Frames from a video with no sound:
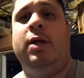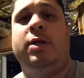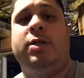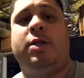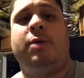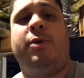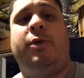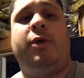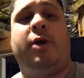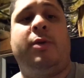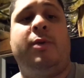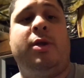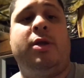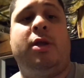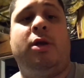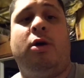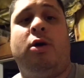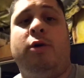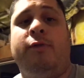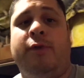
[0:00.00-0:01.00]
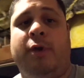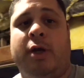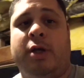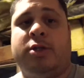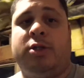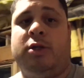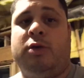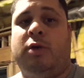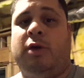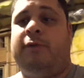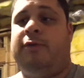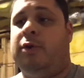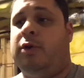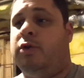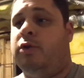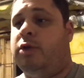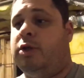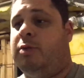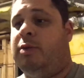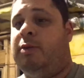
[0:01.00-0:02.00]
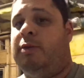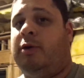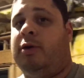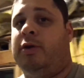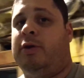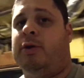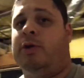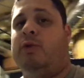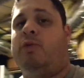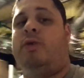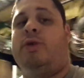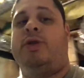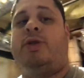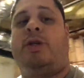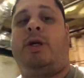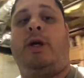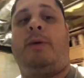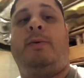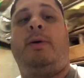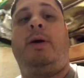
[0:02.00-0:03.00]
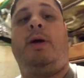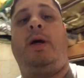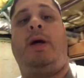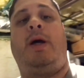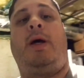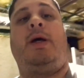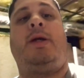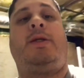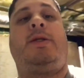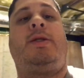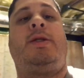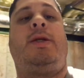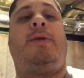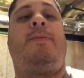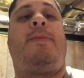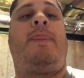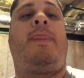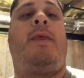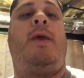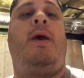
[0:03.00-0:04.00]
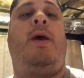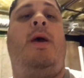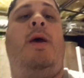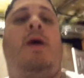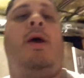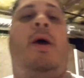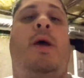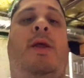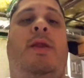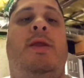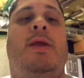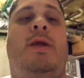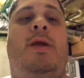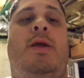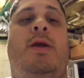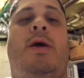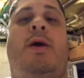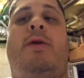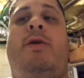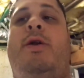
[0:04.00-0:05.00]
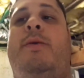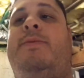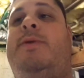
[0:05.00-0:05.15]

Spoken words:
Something I recommend that all of you guys do if you're going to be building your own wood shop. Let's see. The other